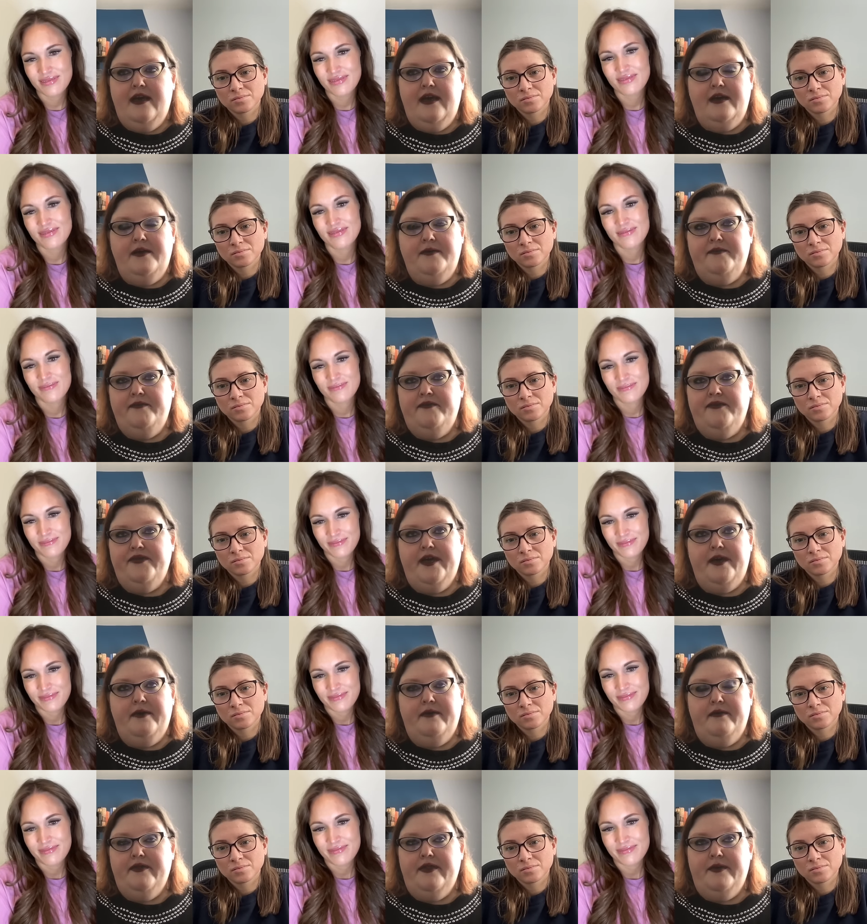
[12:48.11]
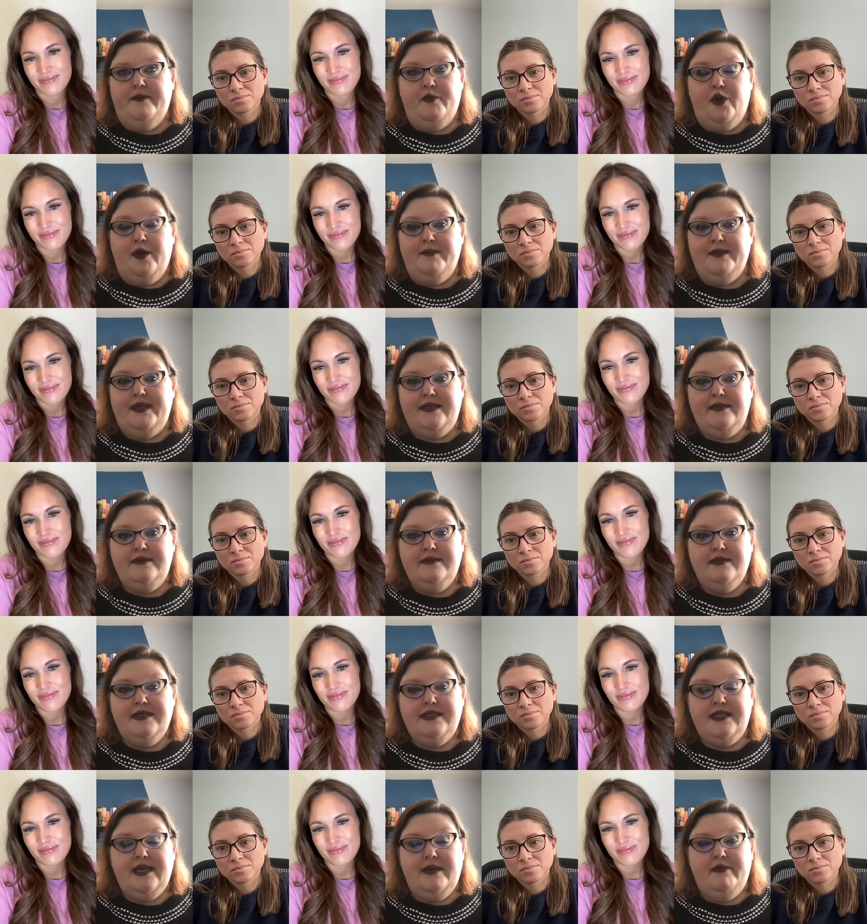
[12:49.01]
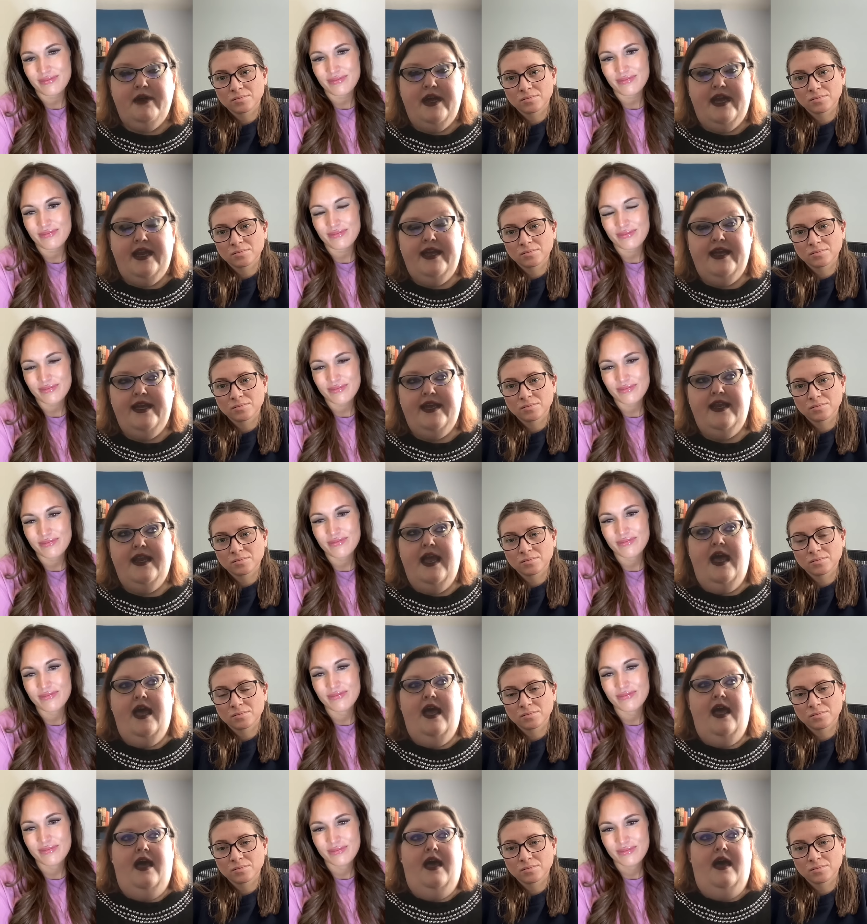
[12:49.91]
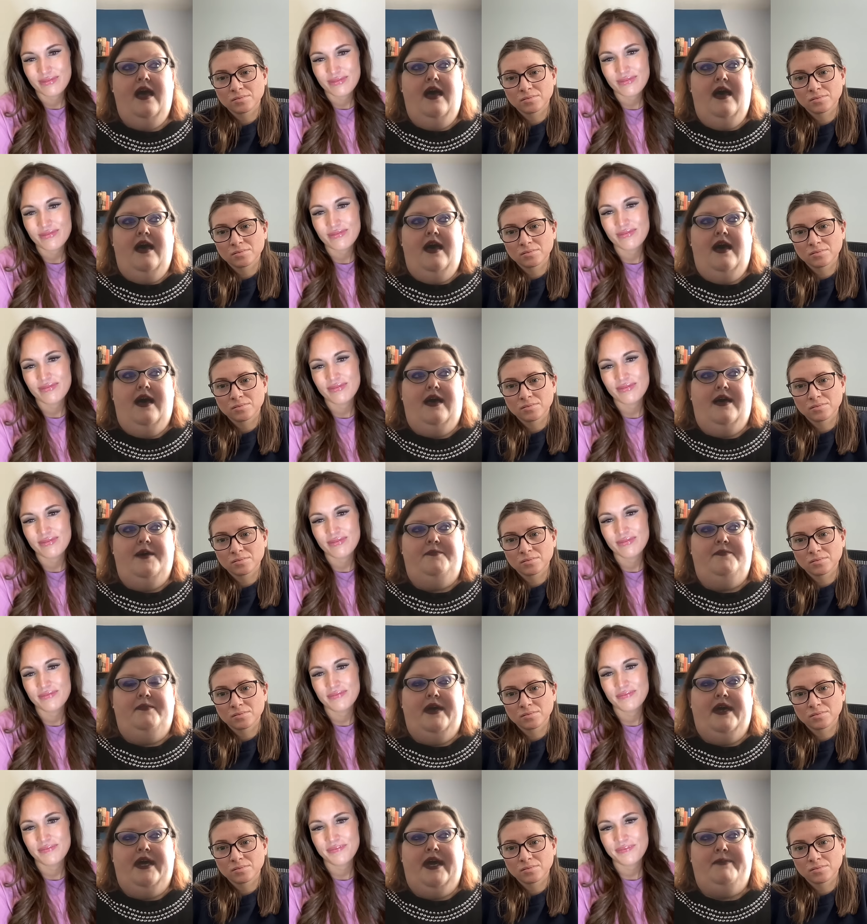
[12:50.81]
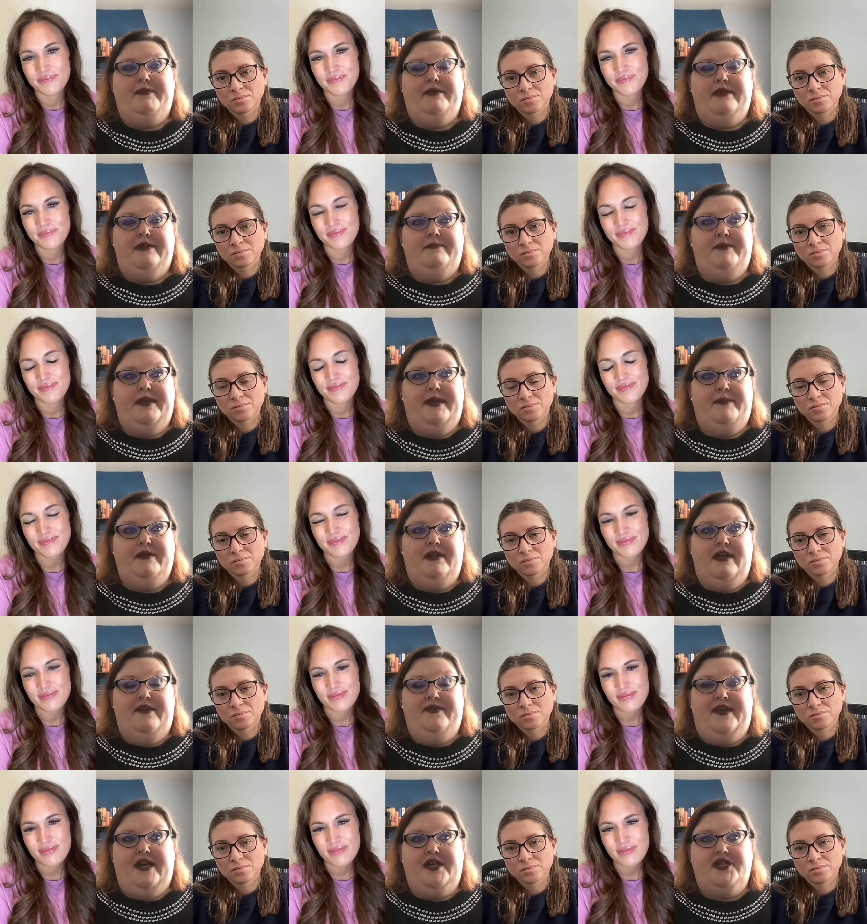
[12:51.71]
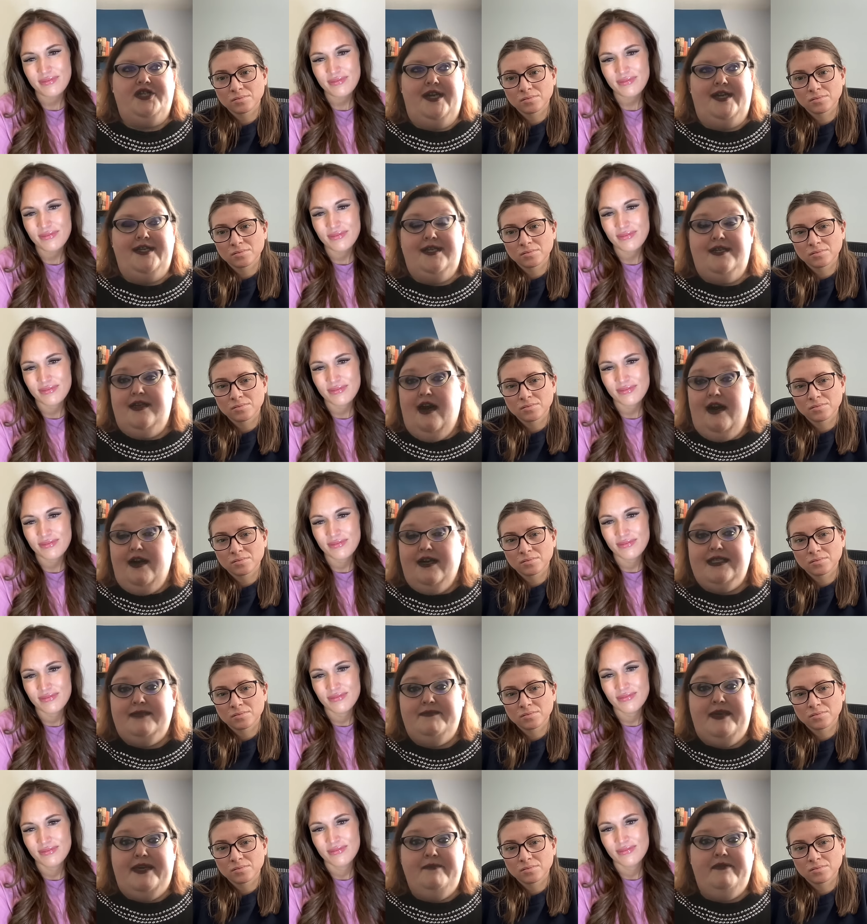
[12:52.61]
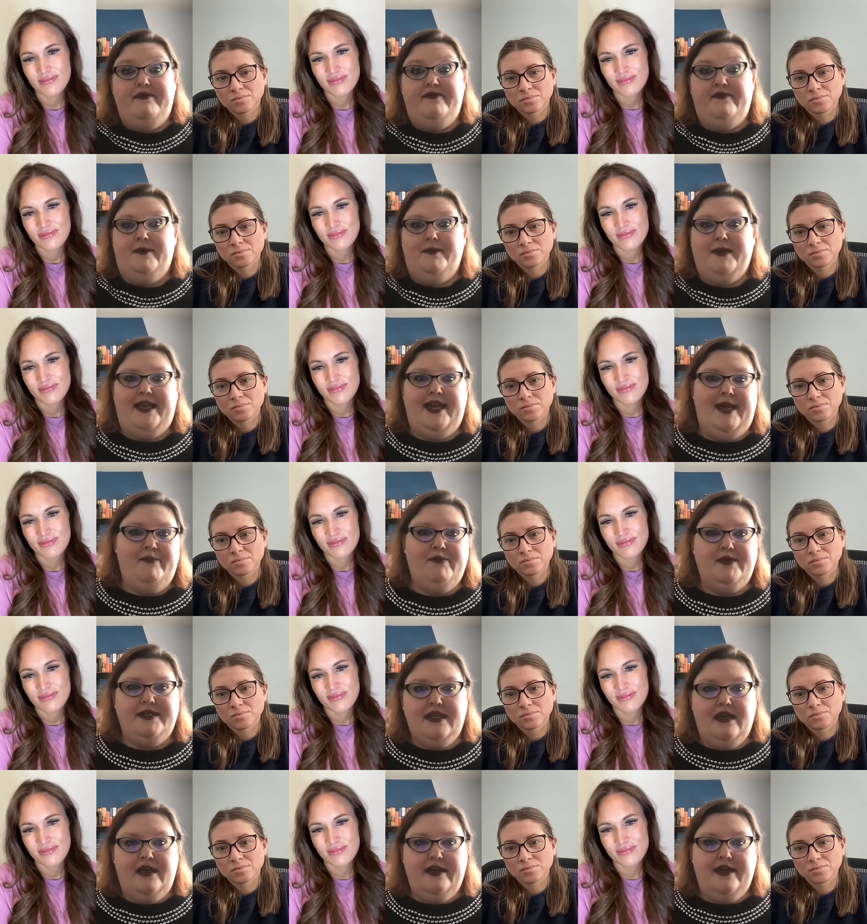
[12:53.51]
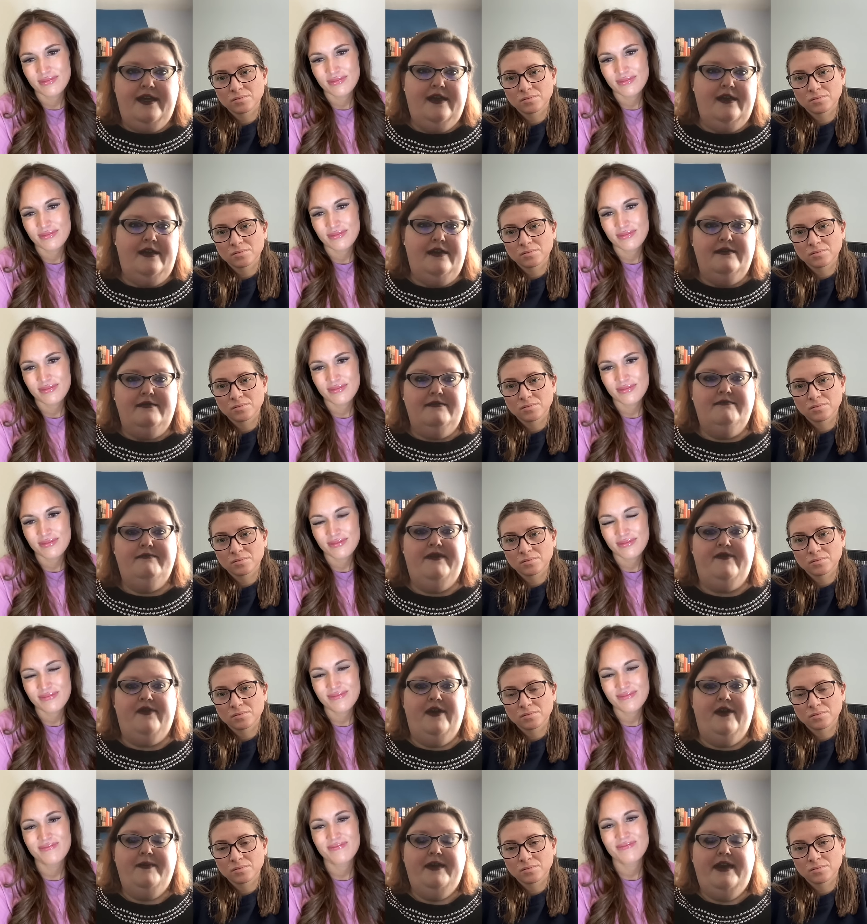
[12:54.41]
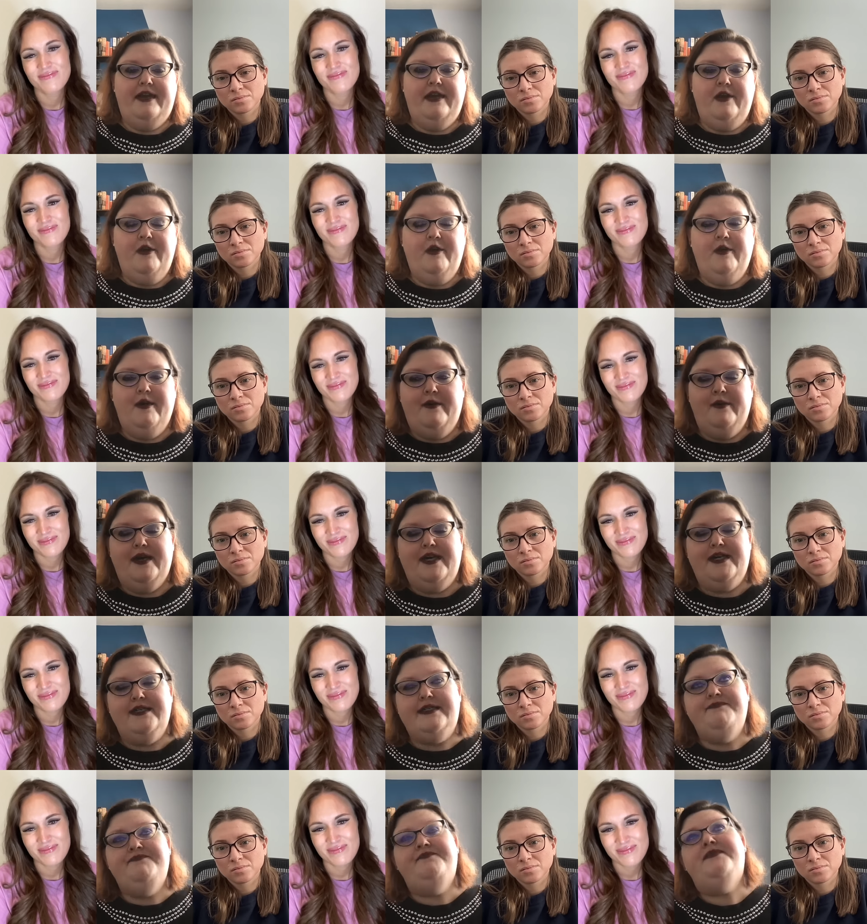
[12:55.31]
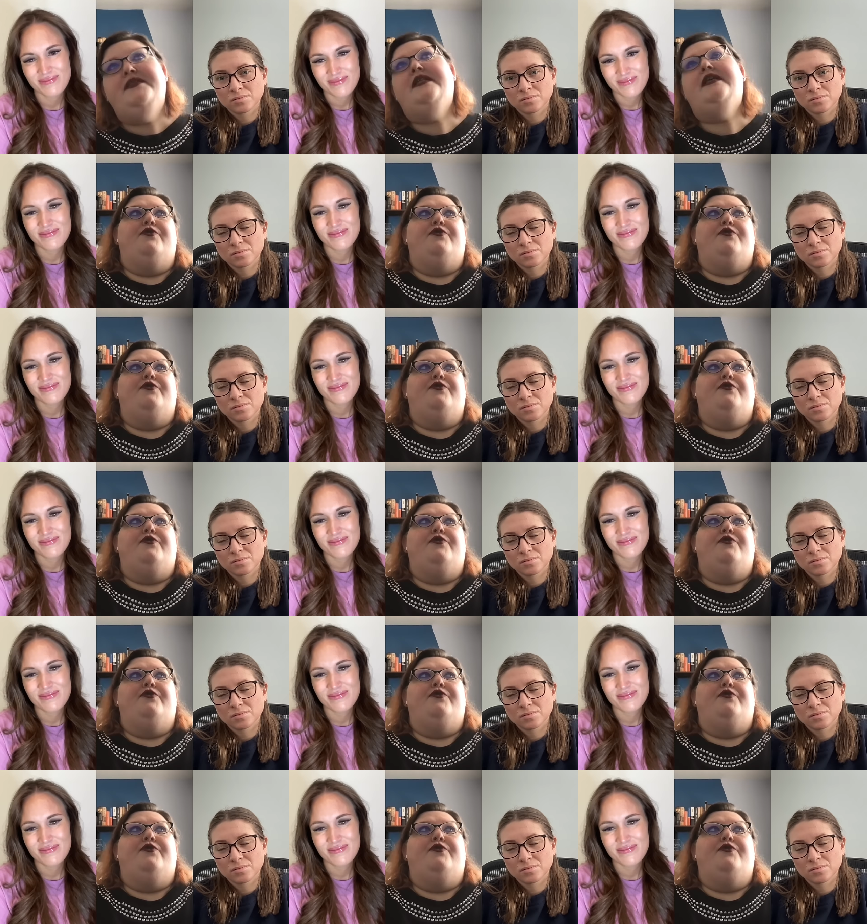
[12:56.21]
Speaker 1: Um the the Mormon subreddit um, a couple of people on there tried to dox me before my name was on it and before anybody knew who I was.